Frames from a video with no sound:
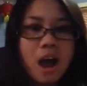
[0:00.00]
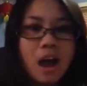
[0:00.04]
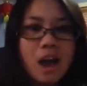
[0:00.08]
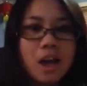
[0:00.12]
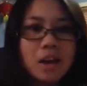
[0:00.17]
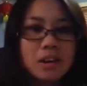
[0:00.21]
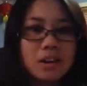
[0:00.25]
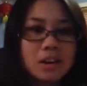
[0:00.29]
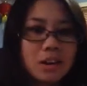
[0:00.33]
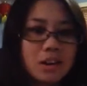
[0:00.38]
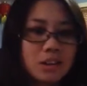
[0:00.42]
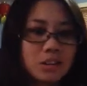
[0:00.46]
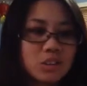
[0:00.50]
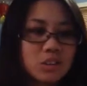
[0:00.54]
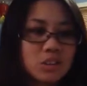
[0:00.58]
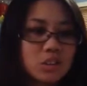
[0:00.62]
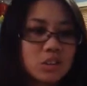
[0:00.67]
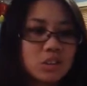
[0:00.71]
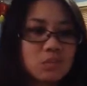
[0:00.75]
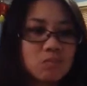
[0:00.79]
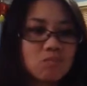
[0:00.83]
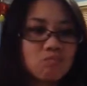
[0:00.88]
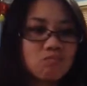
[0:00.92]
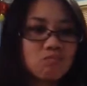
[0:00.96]
And
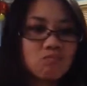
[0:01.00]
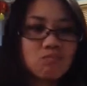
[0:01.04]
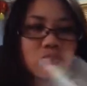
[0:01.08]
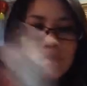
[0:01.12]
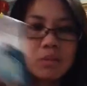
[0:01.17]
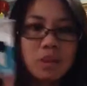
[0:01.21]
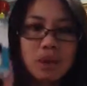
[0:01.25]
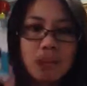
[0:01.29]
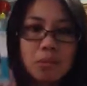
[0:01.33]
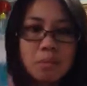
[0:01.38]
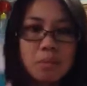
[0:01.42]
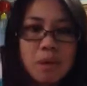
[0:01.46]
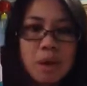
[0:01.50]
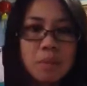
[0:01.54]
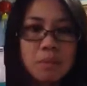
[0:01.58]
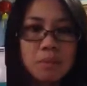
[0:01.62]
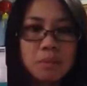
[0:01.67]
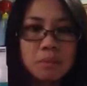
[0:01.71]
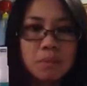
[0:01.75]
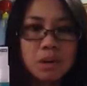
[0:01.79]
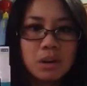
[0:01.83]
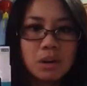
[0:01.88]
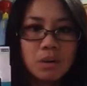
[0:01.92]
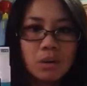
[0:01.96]
next,
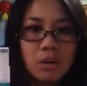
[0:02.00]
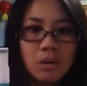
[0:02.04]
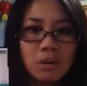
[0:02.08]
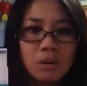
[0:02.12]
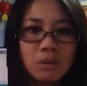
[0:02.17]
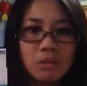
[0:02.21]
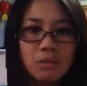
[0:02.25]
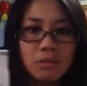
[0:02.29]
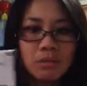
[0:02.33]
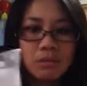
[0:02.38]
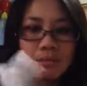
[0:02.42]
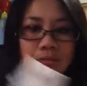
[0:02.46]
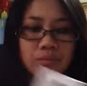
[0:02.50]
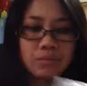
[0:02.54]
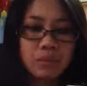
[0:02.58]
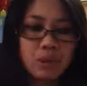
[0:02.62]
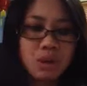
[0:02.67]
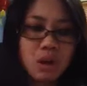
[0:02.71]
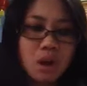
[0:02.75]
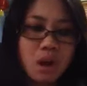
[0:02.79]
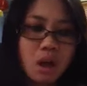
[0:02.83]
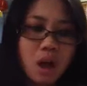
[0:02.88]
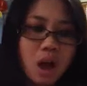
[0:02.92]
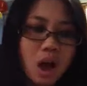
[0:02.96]
peppermint oil.
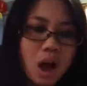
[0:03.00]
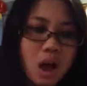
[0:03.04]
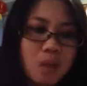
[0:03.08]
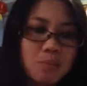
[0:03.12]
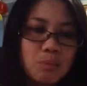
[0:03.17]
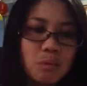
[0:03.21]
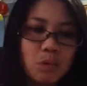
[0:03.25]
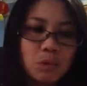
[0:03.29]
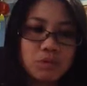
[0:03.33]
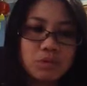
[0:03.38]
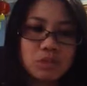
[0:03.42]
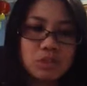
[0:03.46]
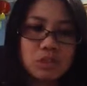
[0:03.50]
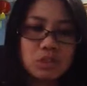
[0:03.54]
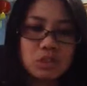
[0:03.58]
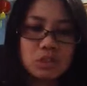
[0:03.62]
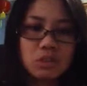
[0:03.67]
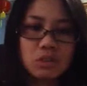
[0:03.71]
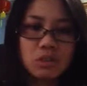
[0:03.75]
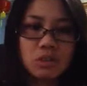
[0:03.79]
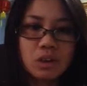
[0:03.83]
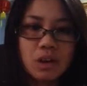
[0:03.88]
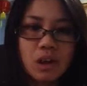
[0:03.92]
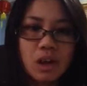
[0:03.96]
I bought this
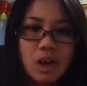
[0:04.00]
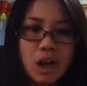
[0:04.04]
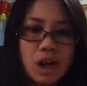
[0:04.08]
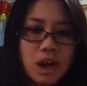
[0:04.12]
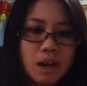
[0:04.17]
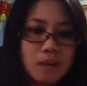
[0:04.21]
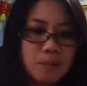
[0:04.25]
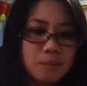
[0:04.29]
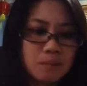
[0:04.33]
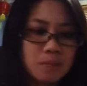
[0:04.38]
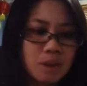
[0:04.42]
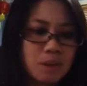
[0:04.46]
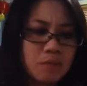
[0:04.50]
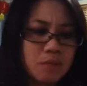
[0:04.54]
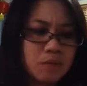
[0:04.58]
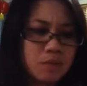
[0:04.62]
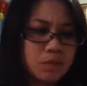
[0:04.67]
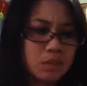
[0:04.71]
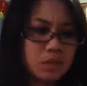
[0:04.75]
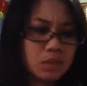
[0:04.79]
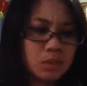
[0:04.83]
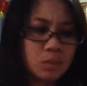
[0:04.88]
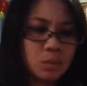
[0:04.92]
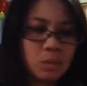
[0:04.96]
so that I
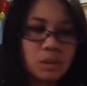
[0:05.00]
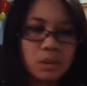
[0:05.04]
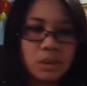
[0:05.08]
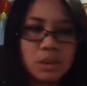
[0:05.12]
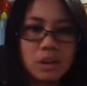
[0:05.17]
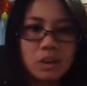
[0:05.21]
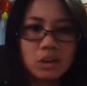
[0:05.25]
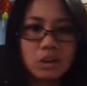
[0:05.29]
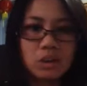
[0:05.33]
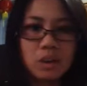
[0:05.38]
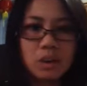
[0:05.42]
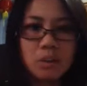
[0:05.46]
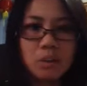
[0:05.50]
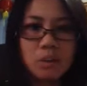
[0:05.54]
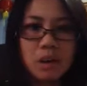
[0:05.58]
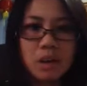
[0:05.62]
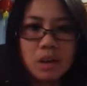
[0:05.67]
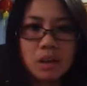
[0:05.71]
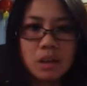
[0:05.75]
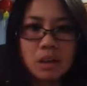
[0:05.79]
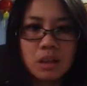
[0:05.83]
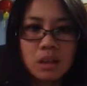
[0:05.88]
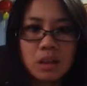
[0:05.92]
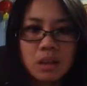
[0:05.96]
read somewhere that you can
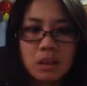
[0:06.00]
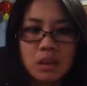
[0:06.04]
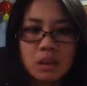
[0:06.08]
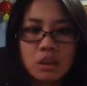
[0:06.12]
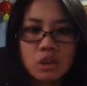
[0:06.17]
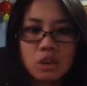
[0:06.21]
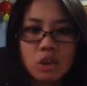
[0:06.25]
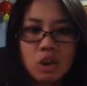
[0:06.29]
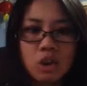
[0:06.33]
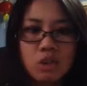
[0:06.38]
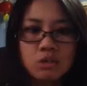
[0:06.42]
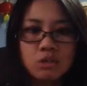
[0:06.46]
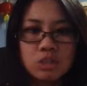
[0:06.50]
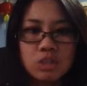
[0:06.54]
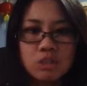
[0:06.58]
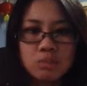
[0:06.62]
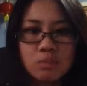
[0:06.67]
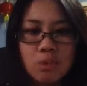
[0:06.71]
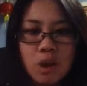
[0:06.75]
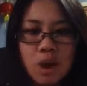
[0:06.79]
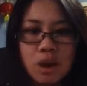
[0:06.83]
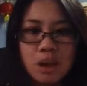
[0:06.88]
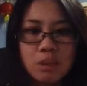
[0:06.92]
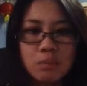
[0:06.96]
make like a your own
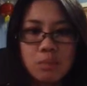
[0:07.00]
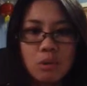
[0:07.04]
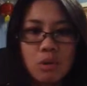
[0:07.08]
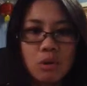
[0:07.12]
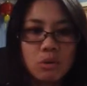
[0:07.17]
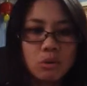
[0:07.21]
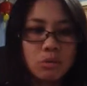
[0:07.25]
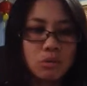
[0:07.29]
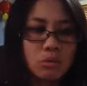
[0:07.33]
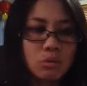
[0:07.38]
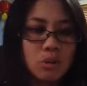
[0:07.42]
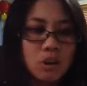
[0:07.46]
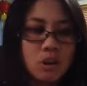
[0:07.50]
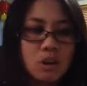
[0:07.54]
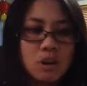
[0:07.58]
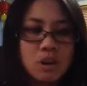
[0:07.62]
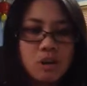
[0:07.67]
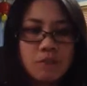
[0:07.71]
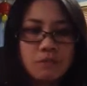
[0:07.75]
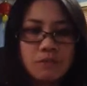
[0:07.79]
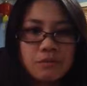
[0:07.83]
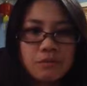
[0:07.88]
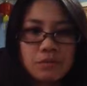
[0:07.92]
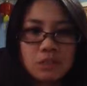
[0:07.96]
spray bottle
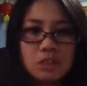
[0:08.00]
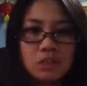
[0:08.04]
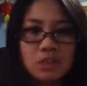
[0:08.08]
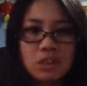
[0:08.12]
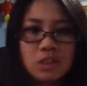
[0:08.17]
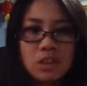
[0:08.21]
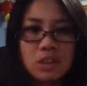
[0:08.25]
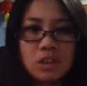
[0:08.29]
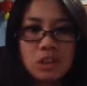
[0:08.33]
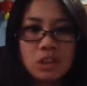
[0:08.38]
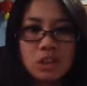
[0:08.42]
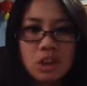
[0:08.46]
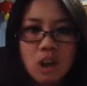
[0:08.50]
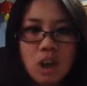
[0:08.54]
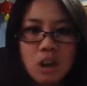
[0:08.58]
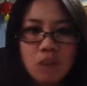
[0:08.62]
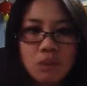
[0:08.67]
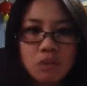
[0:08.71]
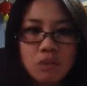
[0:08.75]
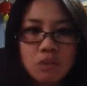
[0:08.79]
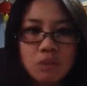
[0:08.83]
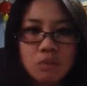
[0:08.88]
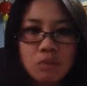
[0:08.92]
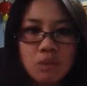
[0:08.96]
to
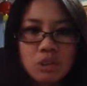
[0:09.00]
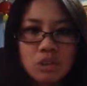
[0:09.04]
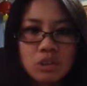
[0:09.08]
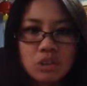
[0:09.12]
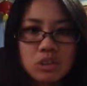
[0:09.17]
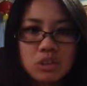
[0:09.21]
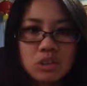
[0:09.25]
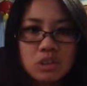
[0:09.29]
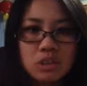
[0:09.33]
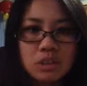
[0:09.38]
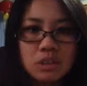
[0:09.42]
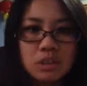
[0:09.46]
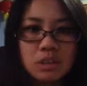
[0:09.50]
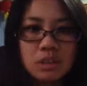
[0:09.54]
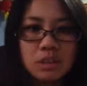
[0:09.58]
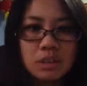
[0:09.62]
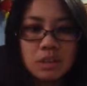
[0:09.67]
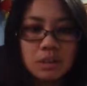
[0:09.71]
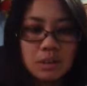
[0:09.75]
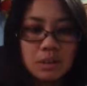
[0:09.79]
sanitize your brushes.